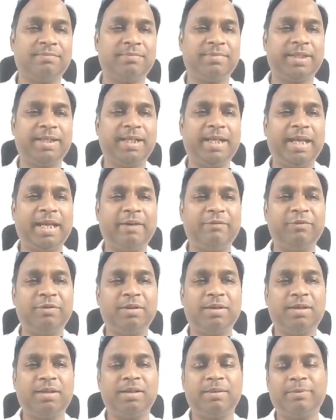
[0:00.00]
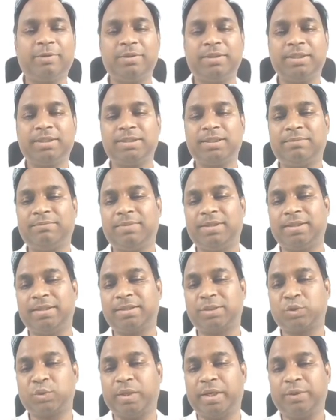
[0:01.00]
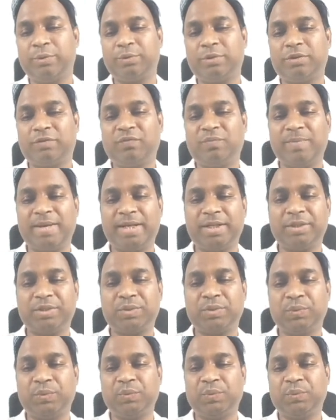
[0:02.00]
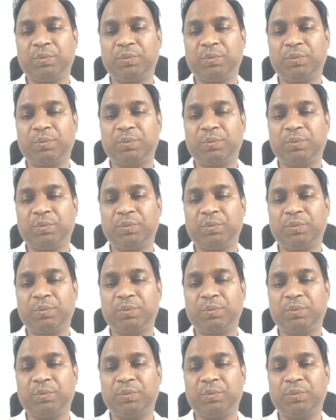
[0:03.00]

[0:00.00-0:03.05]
Then have you heard about this number, square root of minus 2?